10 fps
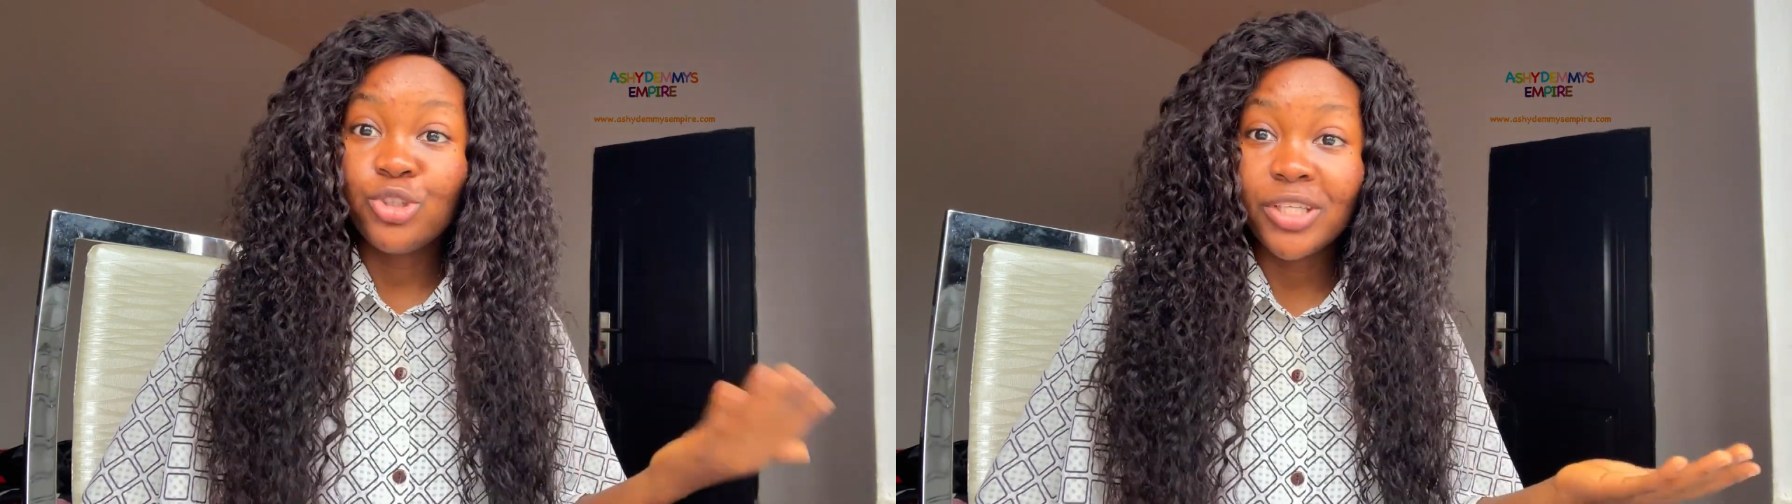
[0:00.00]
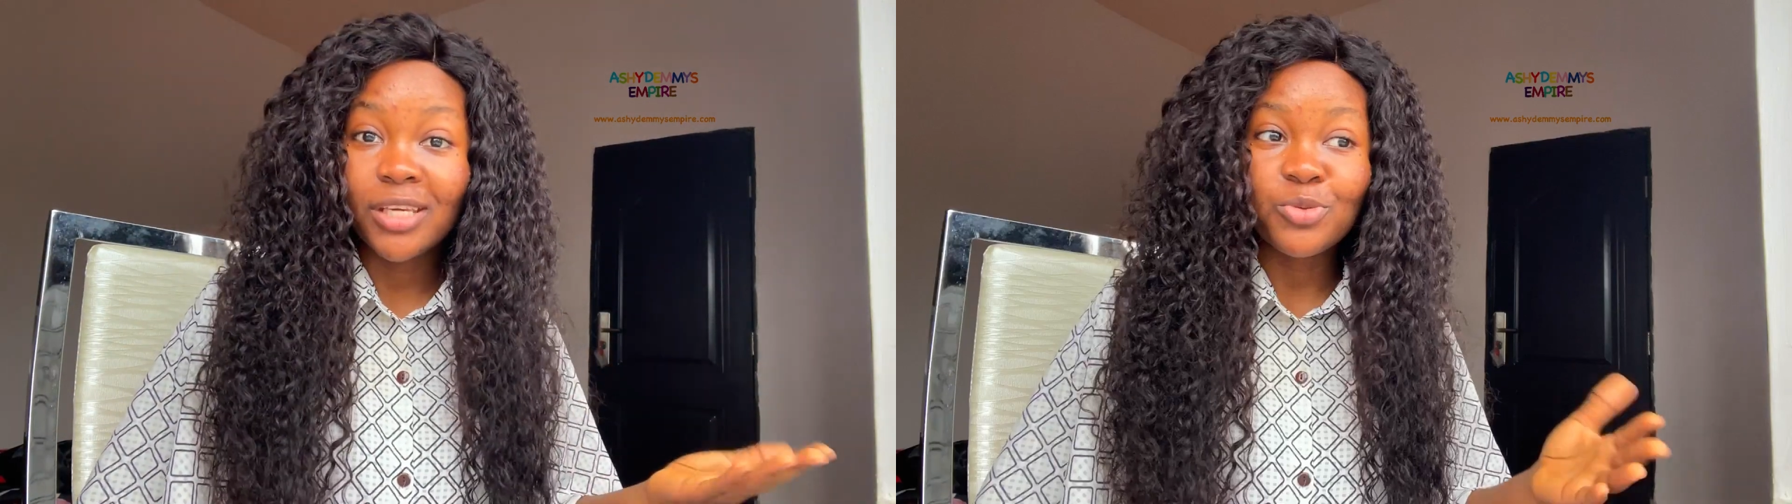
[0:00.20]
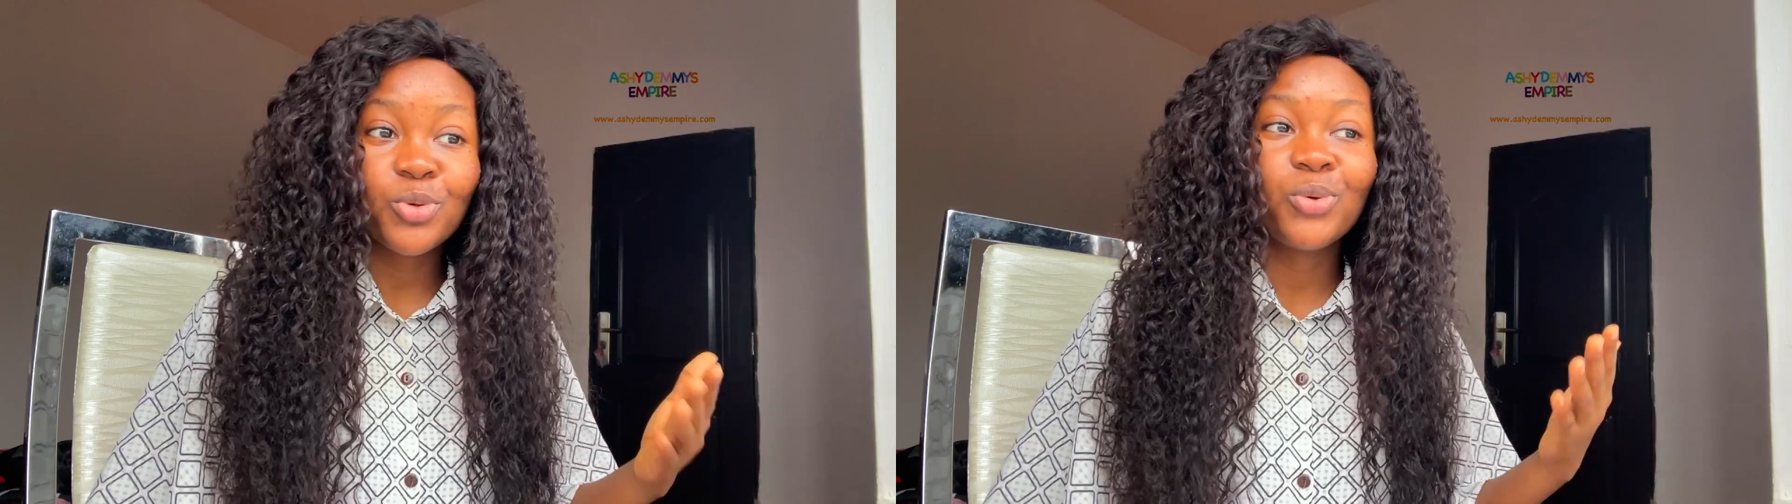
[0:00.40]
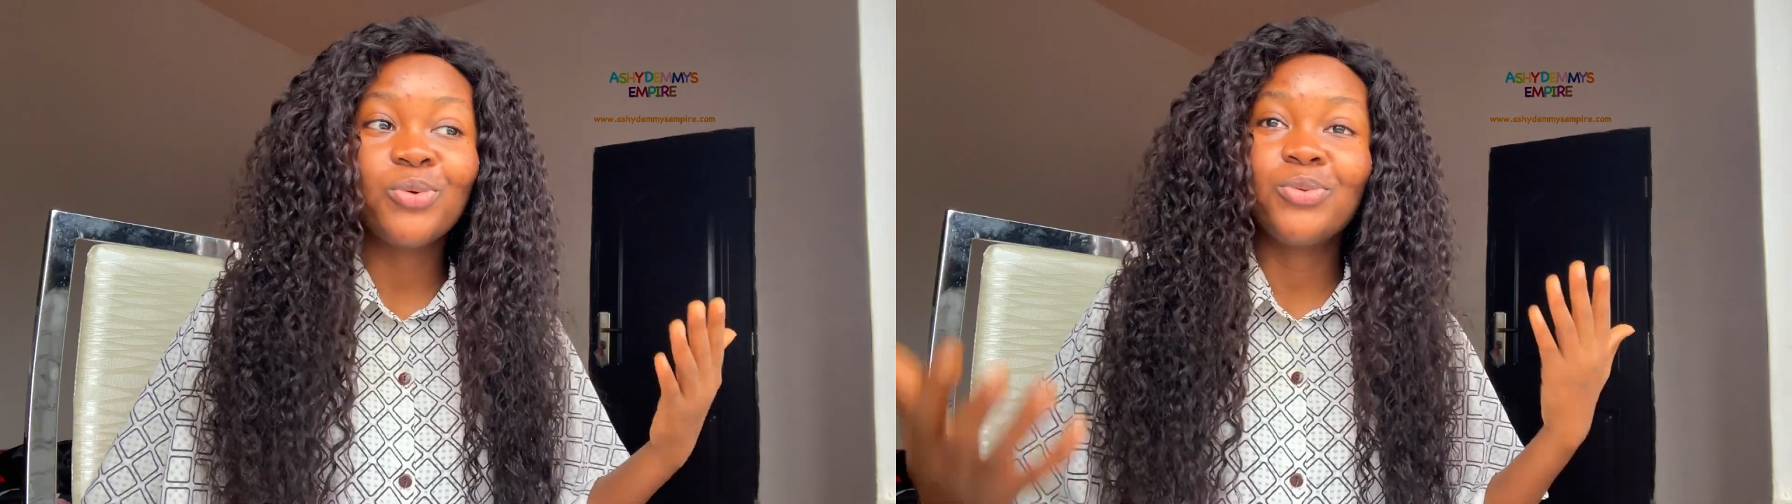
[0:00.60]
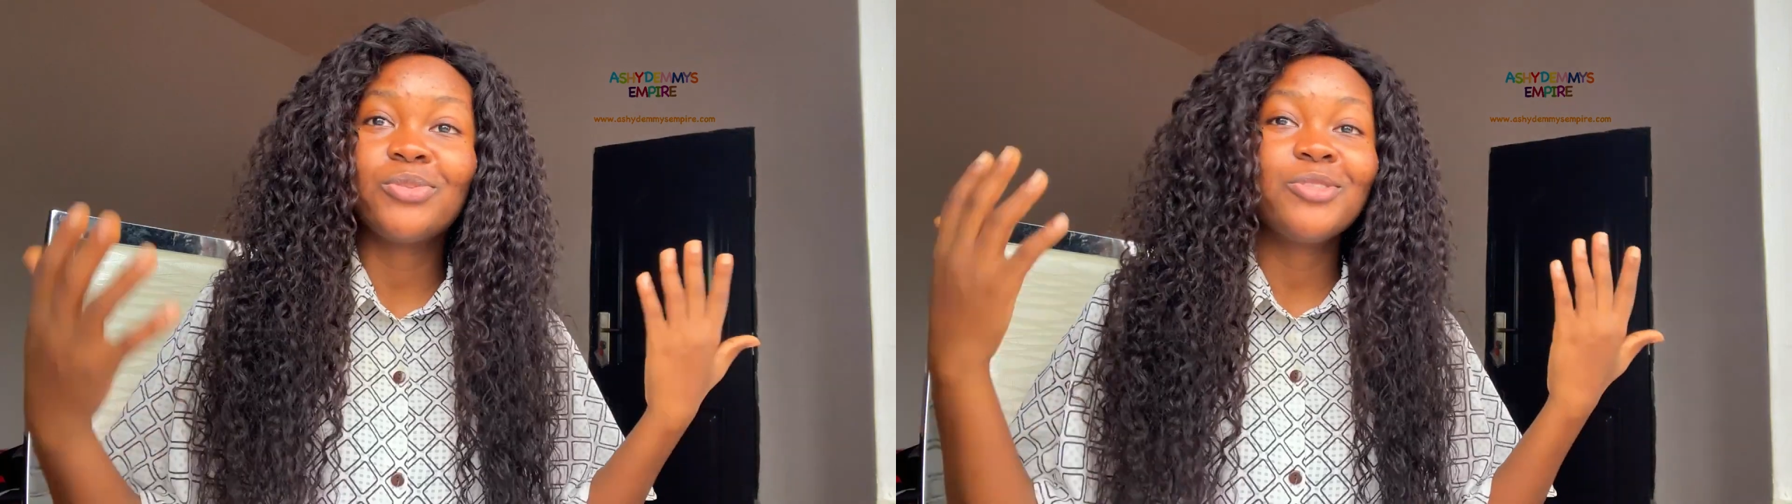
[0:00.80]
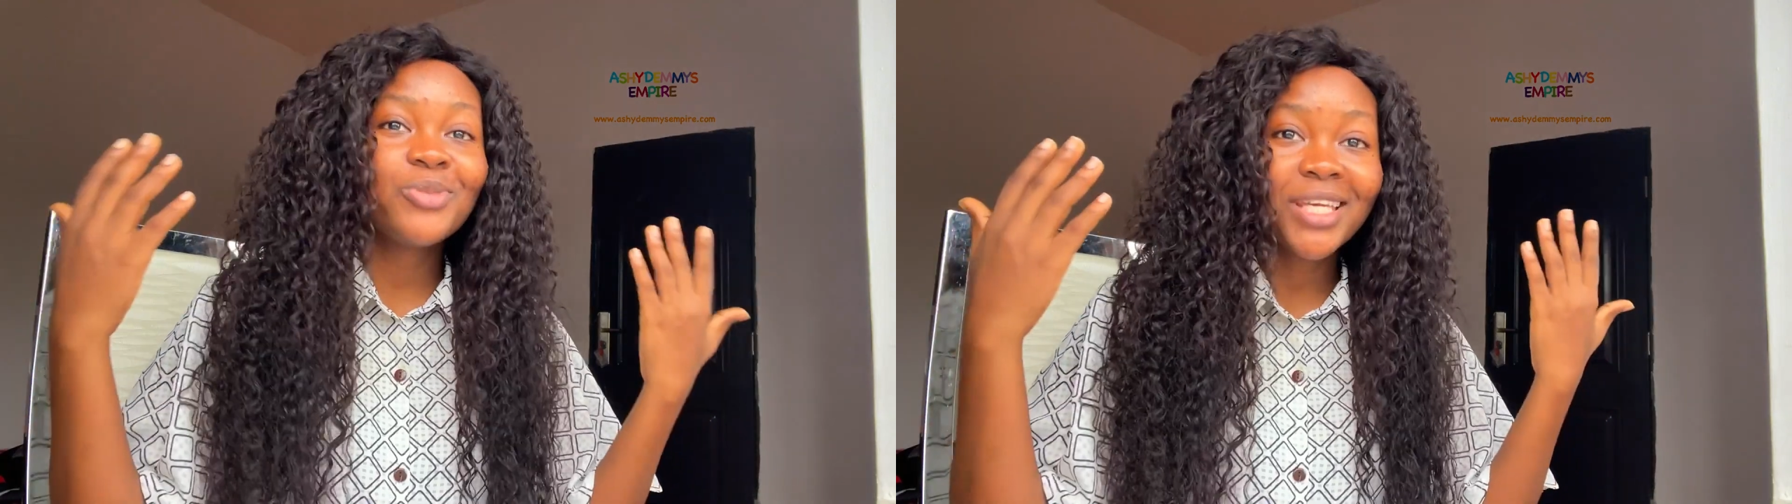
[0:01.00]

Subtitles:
You get, so you